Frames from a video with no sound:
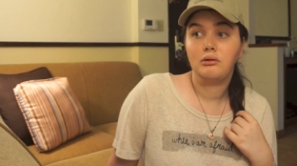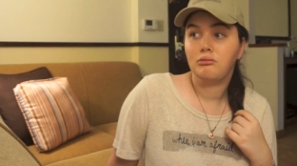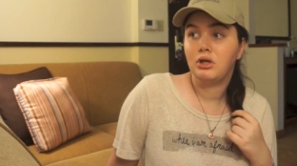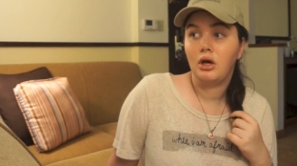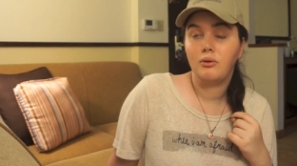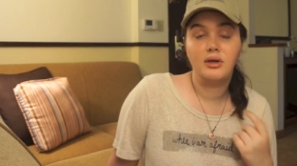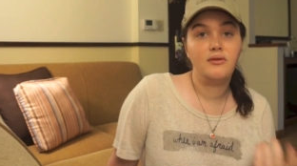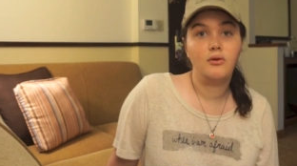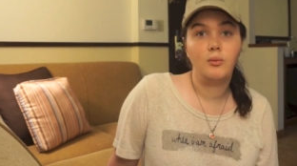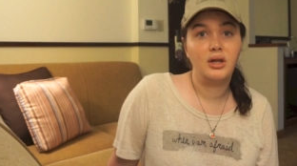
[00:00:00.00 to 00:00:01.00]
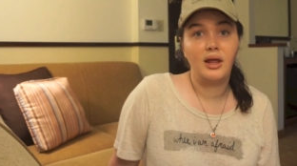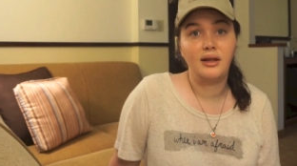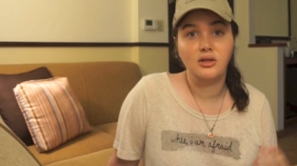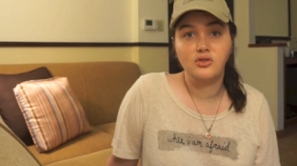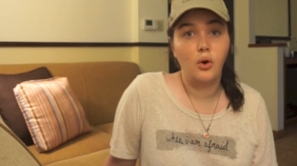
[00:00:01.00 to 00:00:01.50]
you know, even when
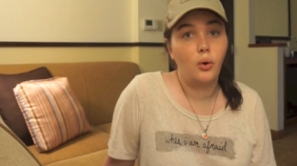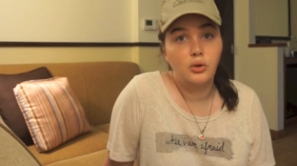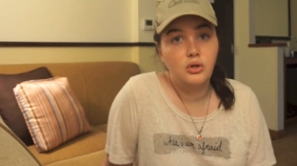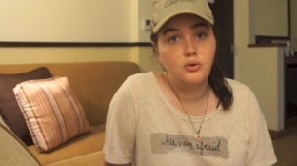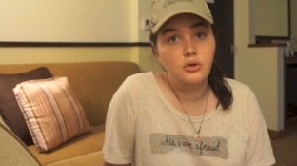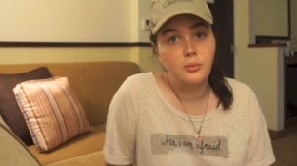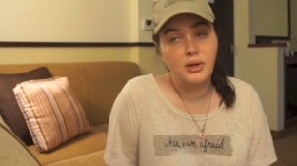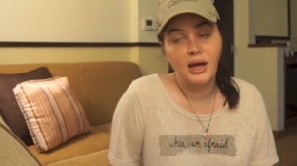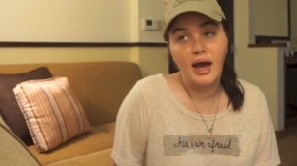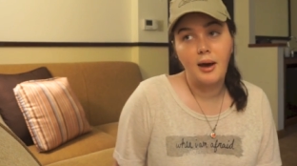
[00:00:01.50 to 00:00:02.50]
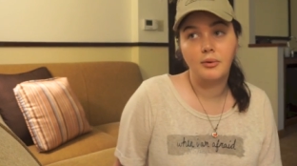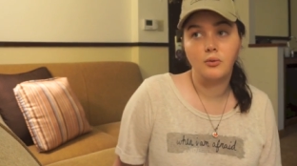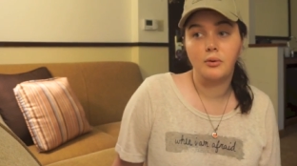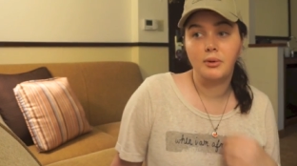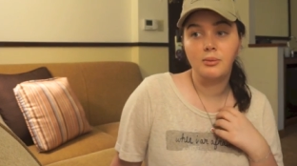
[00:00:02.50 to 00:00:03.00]
like this whole YouTube thing happened
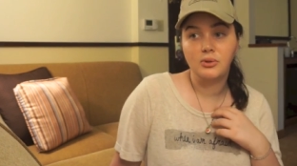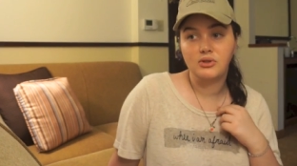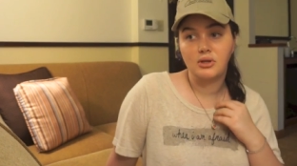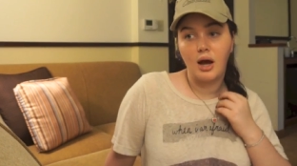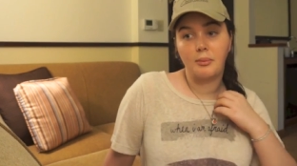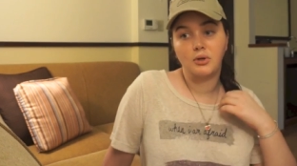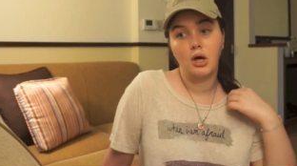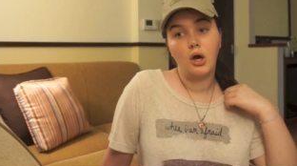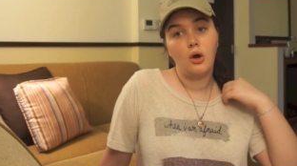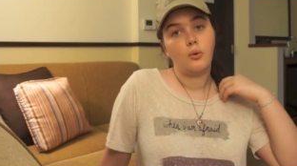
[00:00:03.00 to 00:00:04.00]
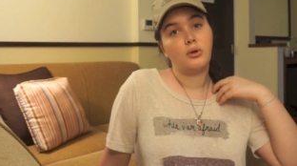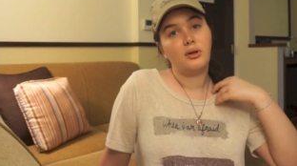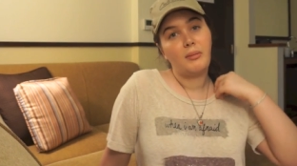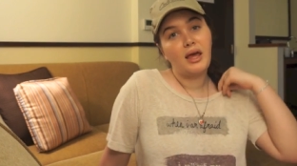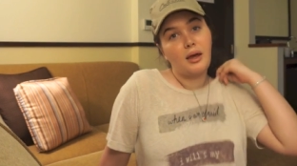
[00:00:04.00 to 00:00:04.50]
where people stopped
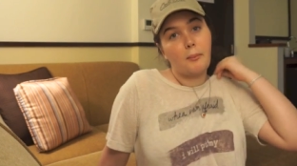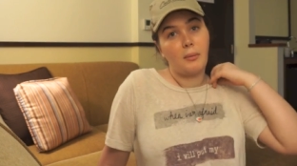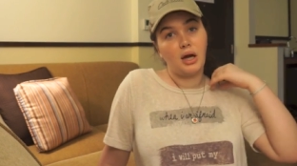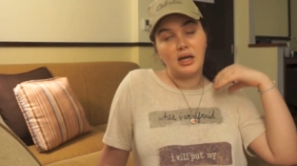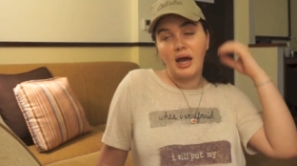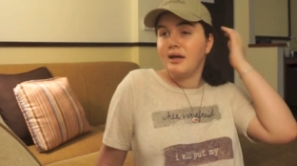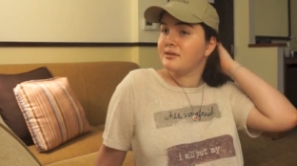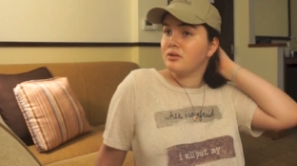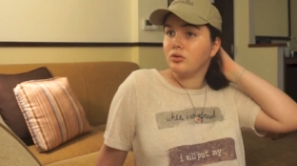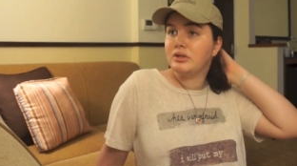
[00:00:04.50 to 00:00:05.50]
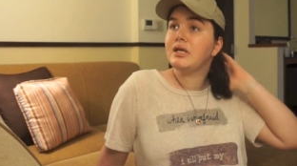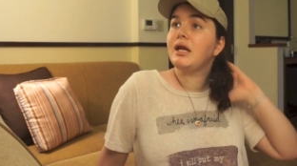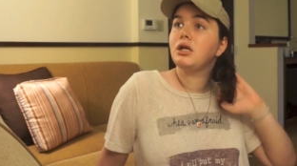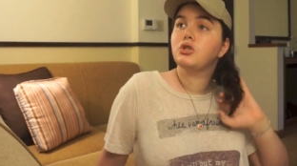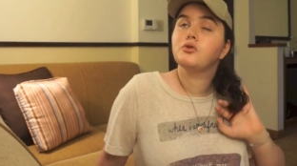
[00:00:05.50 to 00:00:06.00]
really making money, I still did
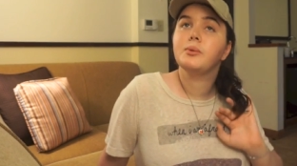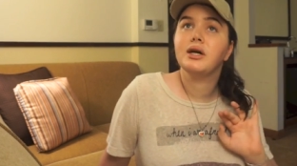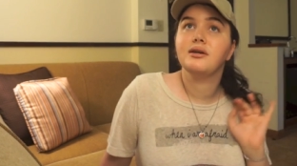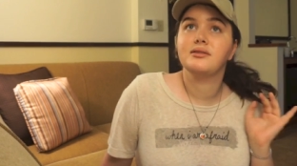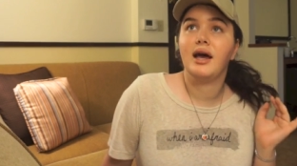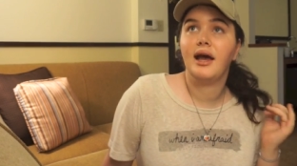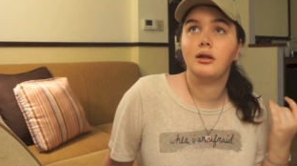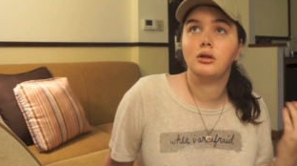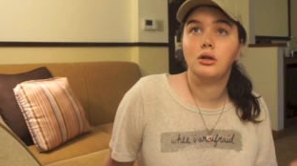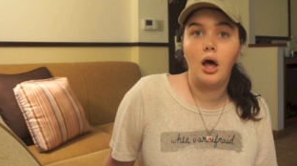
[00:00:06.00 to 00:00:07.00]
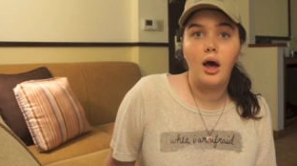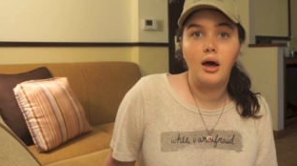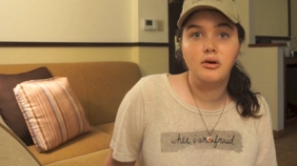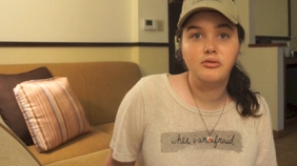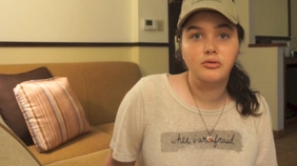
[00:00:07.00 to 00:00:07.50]
it just because I
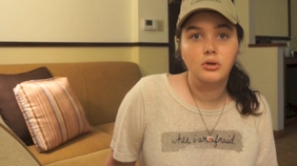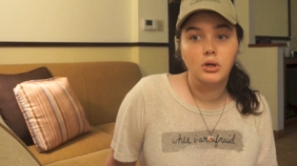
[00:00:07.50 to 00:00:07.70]
love